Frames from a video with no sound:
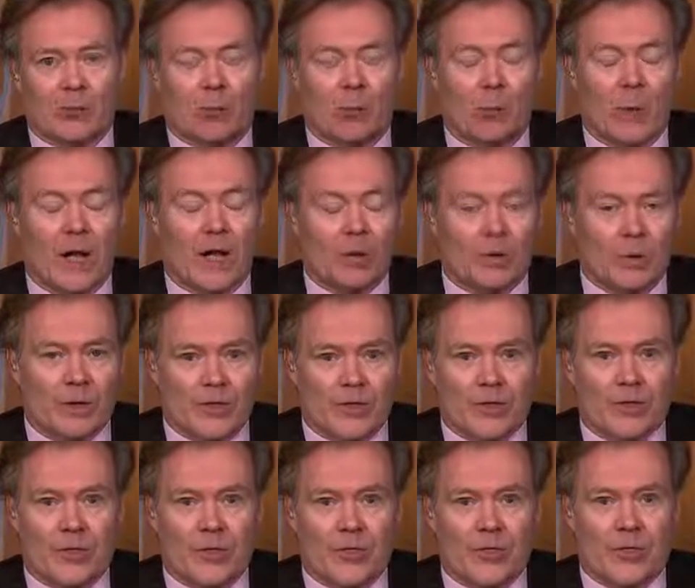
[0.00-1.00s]
well
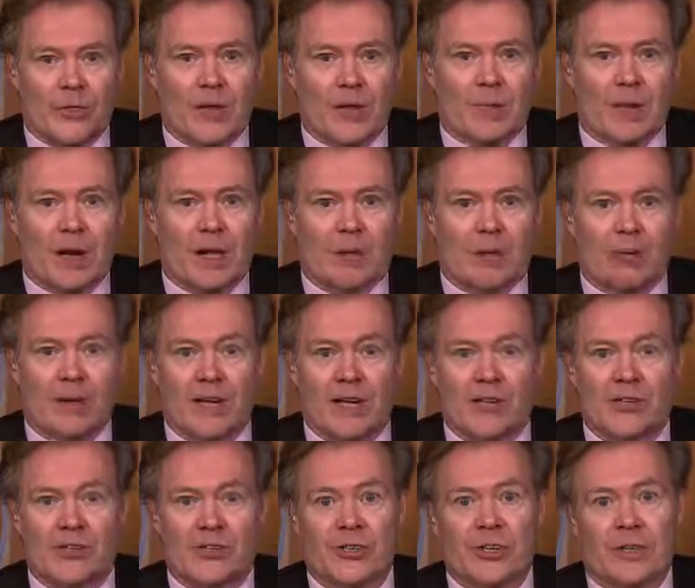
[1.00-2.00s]
within the 30-mile
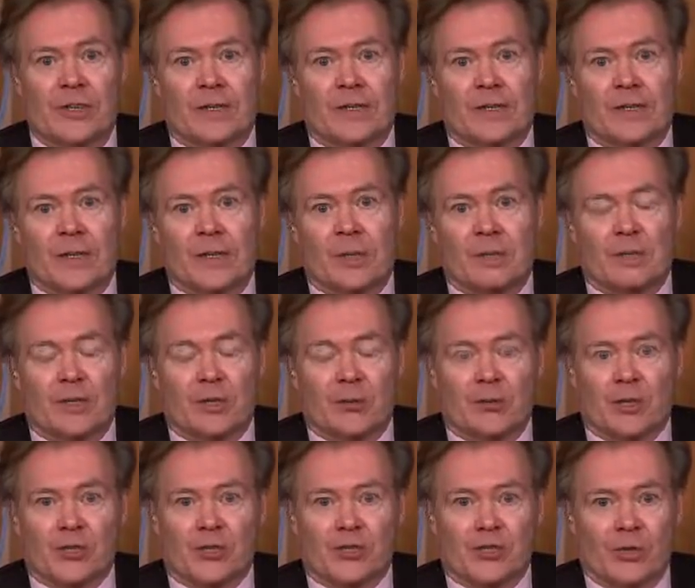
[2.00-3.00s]
range
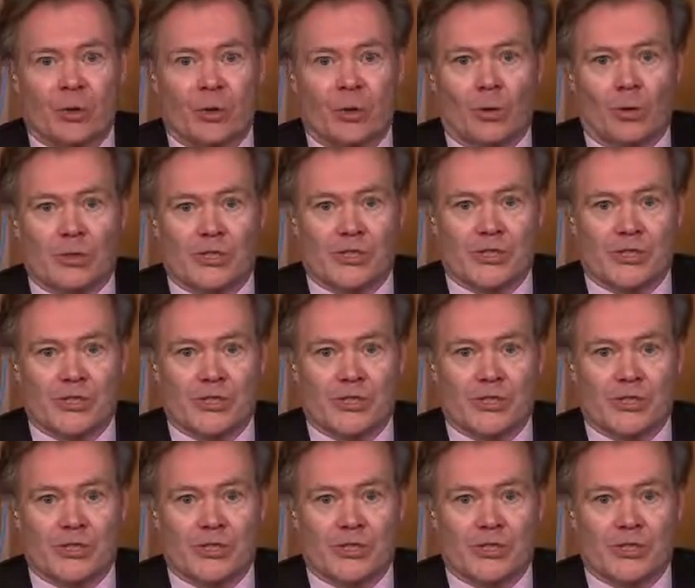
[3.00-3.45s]
in which Seoul